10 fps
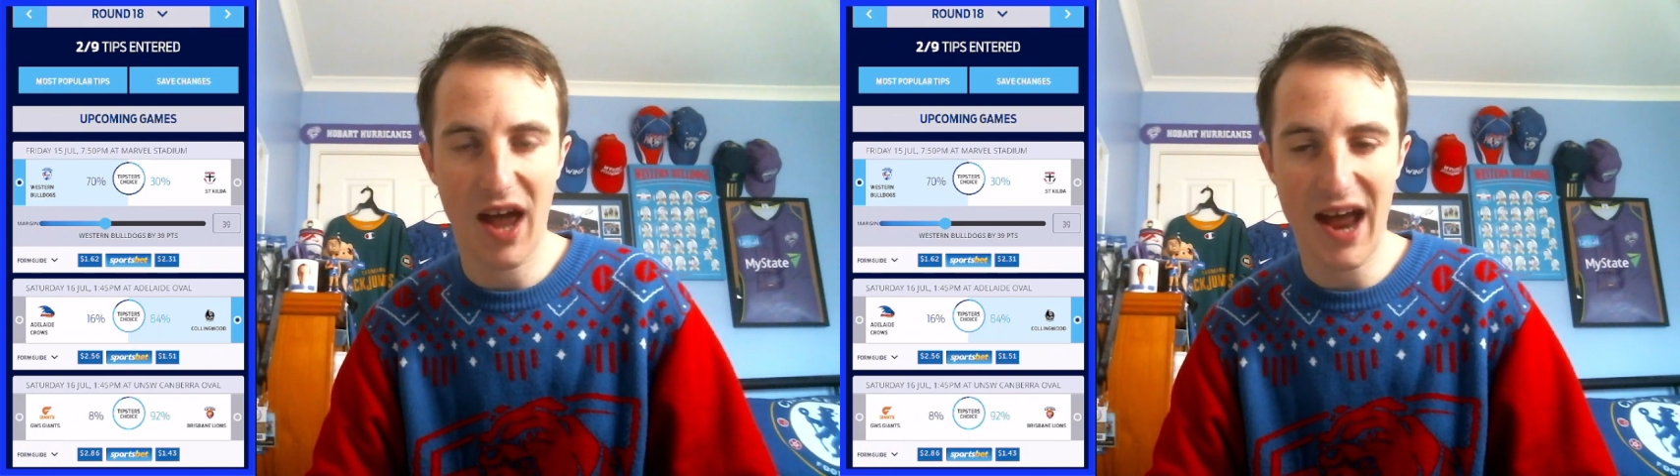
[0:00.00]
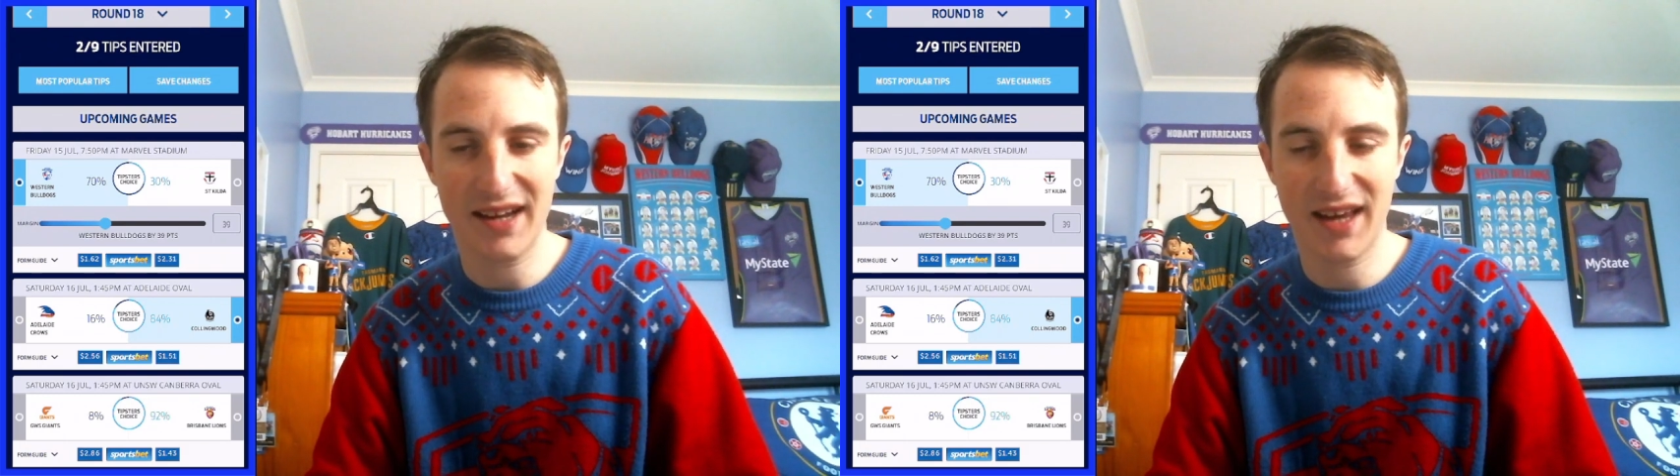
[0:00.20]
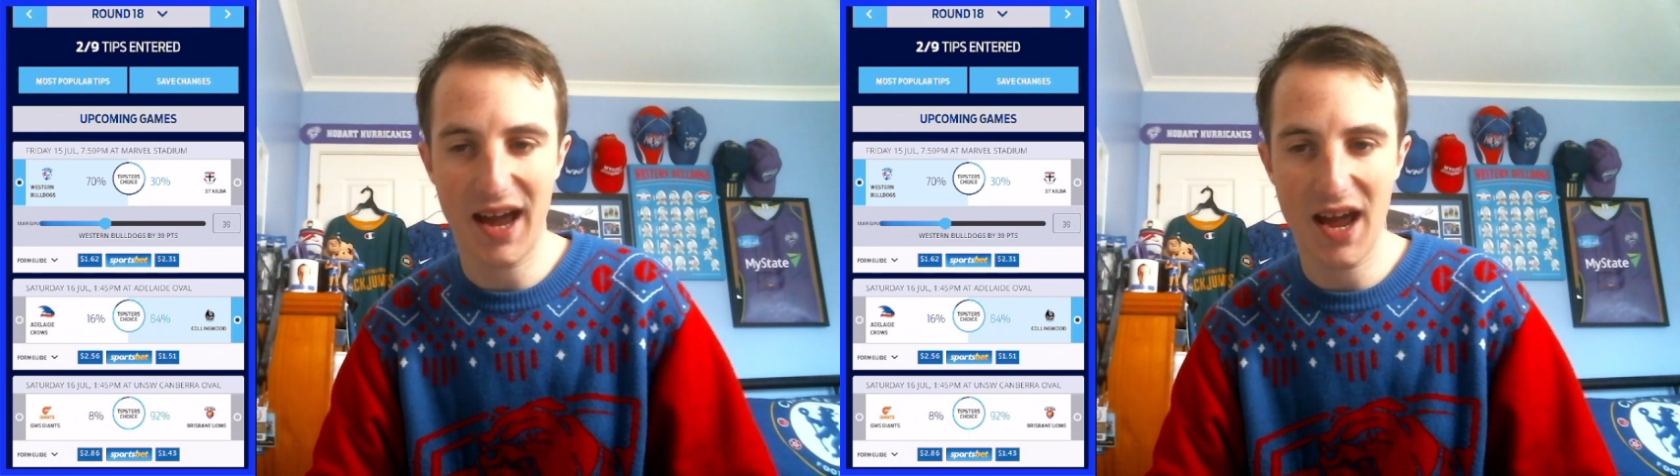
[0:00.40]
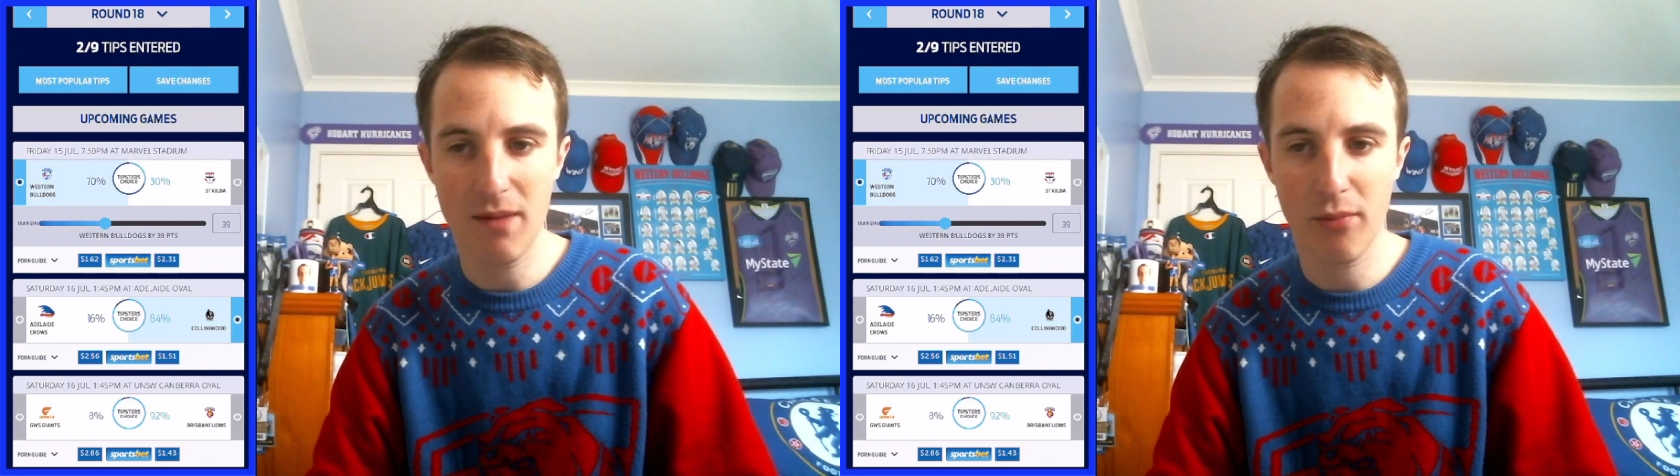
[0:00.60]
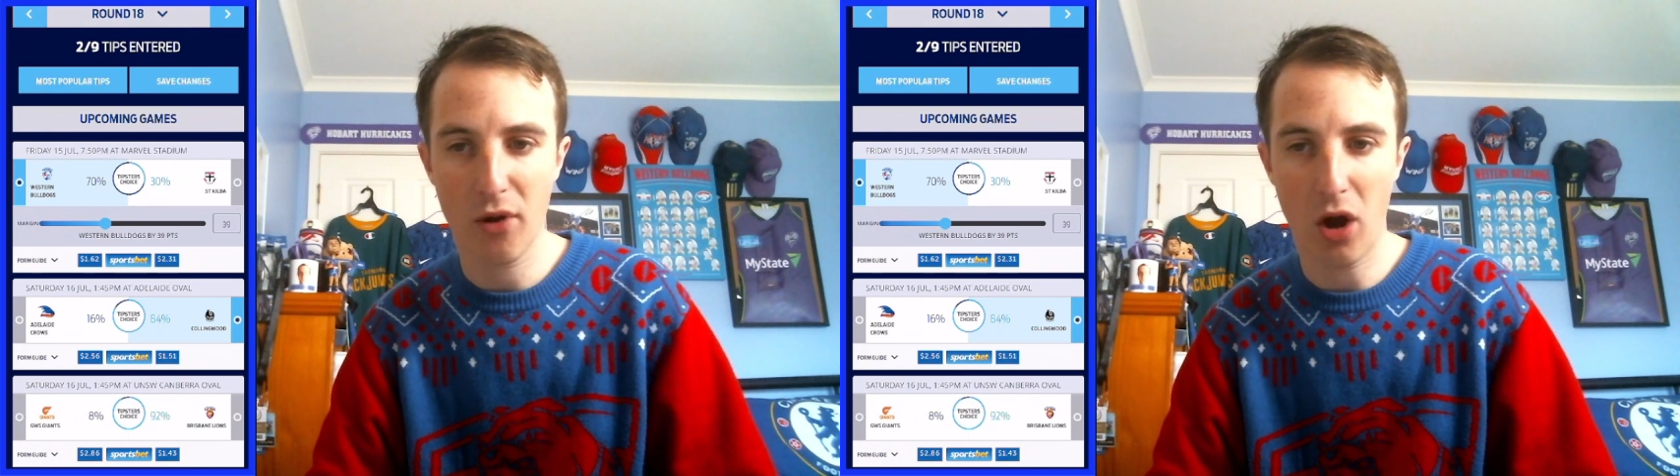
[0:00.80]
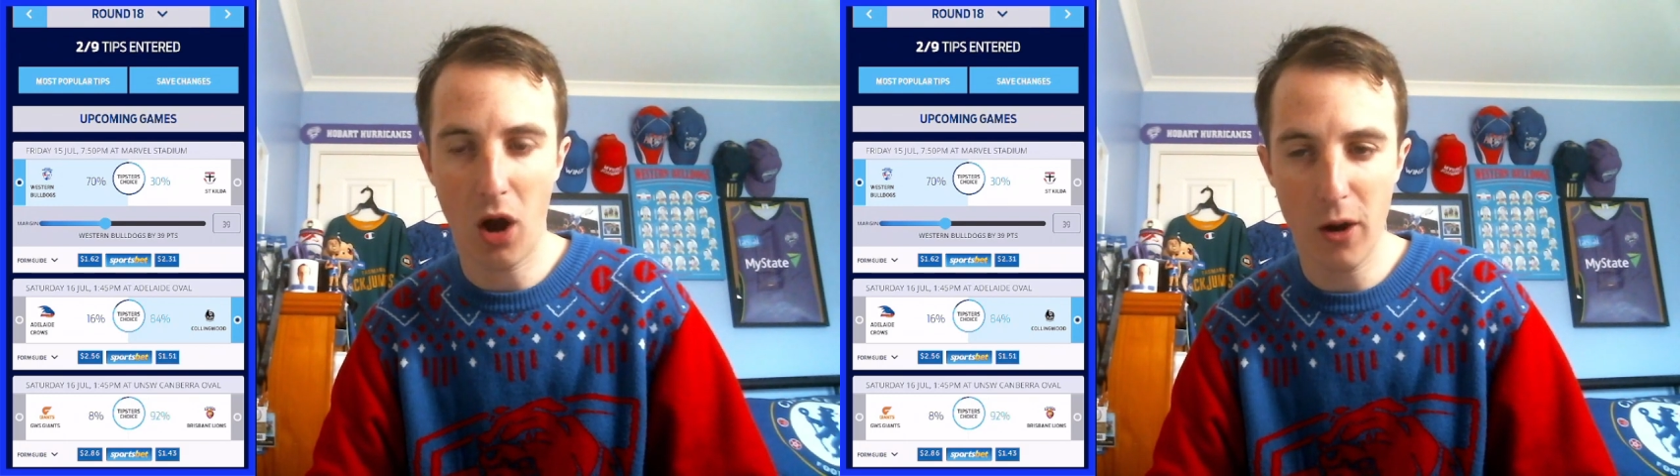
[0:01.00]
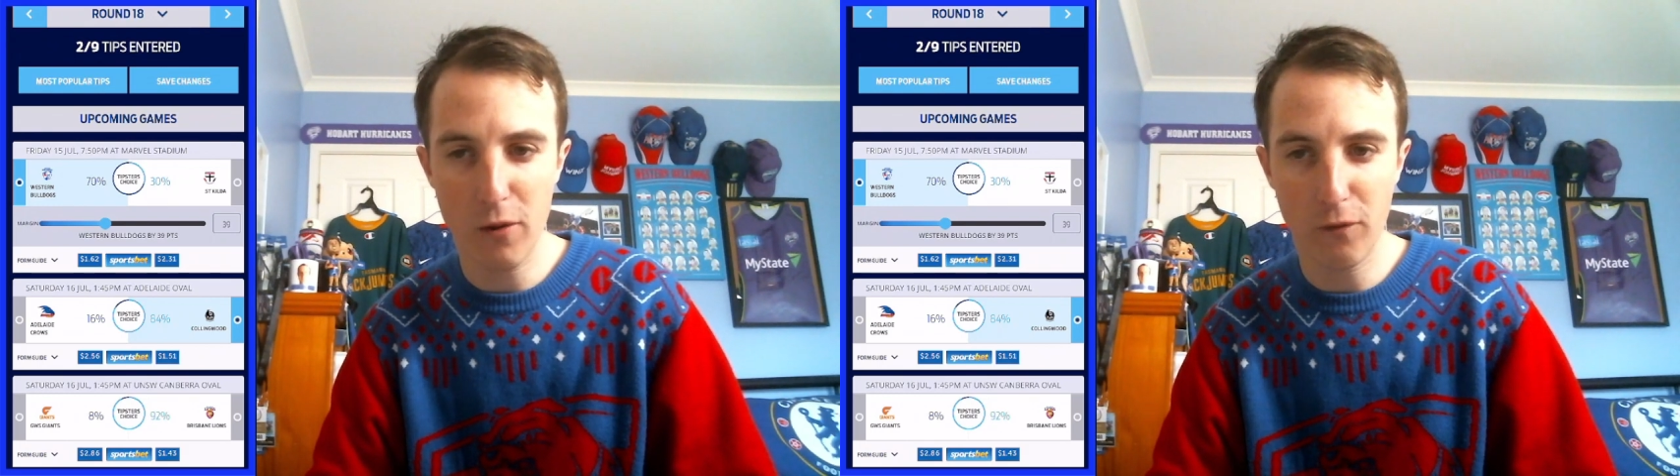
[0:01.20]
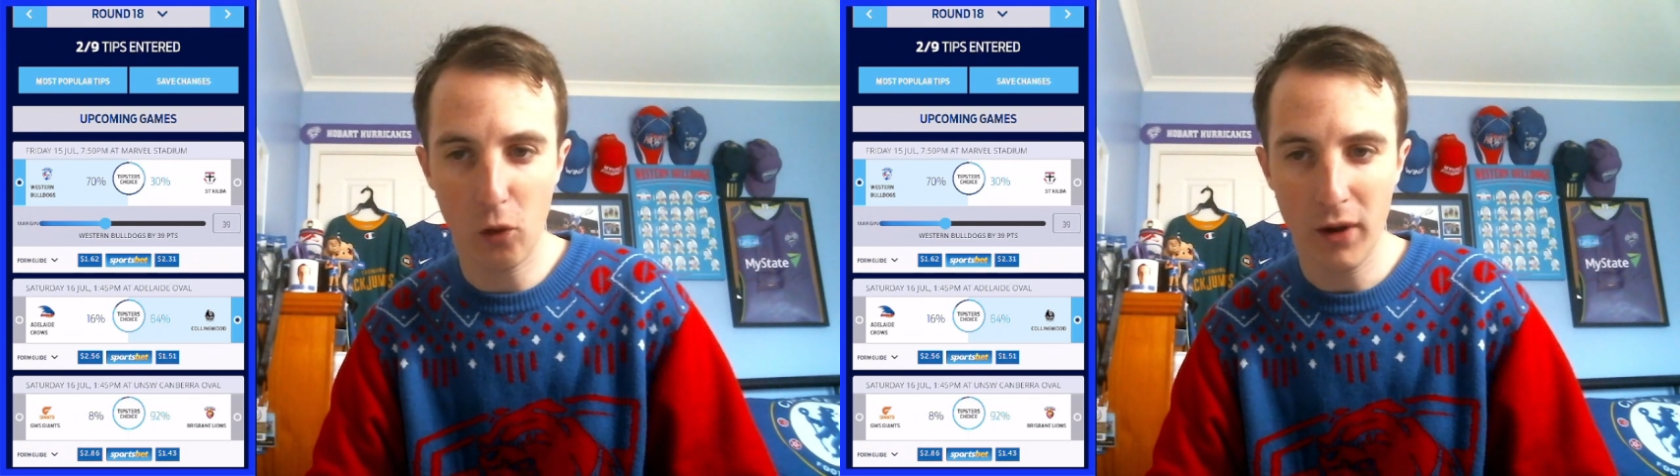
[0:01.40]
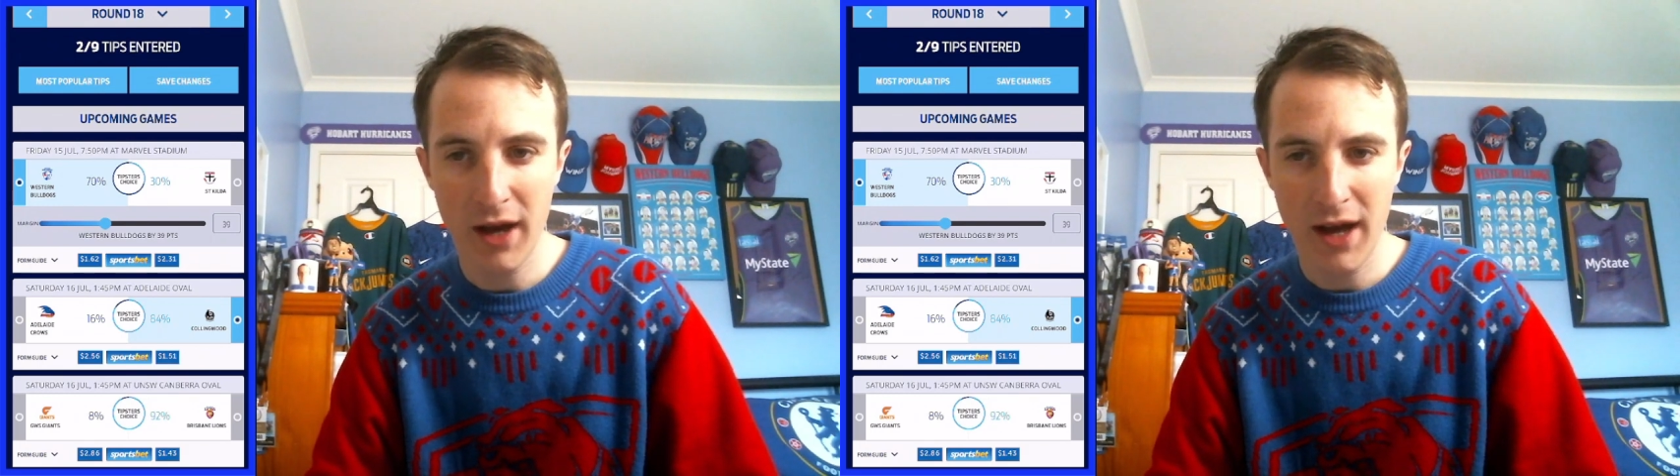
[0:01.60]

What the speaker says: at Canberra Oval.